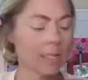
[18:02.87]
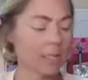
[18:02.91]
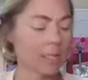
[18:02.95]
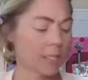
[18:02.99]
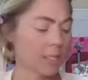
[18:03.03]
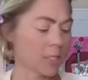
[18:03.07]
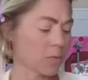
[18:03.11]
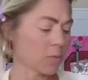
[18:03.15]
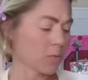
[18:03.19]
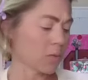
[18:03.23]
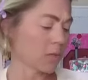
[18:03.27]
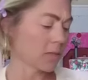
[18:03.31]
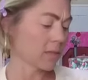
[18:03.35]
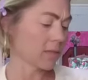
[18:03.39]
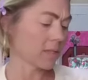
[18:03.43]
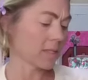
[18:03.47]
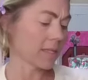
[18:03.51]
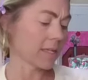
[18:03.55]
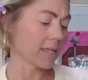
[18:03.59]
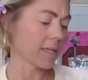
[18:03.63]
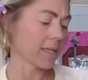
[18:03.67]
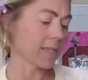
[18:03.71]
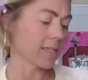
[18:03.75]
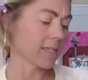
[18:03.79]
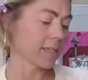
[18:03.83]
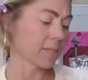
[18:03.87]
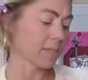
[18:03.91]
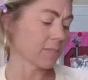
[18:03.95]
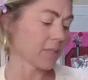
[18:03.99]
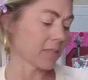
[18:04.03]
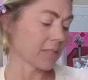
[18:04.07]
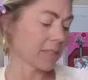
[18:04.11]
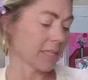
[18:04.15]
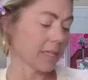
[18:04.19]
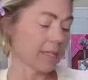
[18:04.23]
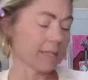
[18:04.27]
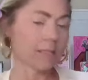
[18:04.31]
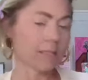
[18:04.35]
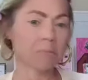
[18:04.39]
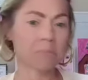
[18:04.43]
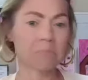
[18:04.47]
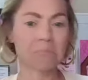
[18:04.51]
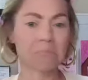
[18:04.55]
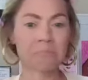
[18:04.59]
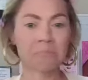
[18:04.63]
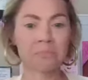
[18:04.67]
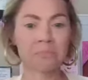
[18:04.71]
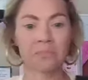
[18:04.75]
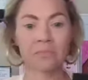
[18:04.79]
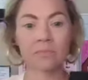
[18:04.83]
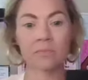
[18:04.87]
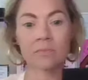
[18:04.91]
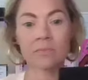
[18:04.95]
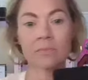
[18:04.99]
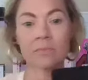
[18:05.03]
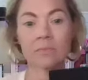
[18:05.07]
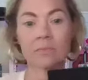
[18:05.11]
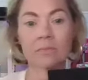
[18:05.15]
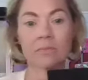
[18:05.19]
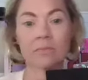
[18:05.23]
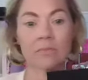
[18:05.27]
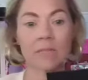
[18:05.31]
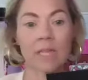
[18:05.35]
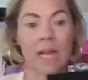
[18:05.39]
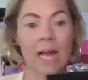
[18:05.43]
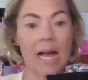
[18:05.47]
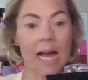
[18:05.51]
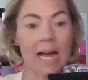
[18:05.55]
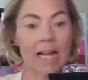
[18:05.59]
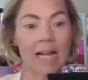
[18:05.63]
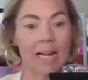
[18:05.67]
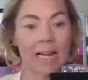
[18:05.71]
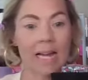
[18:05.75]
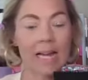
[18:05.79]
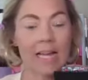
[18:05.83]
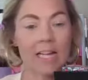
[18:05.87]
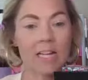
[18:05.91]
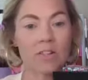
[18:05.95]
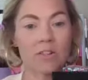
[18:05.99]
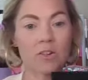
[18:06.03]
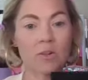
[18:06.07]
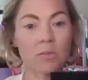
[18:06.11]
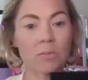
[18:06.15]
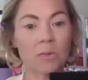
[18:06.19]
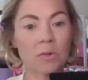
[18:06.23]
And this one said something like eyelash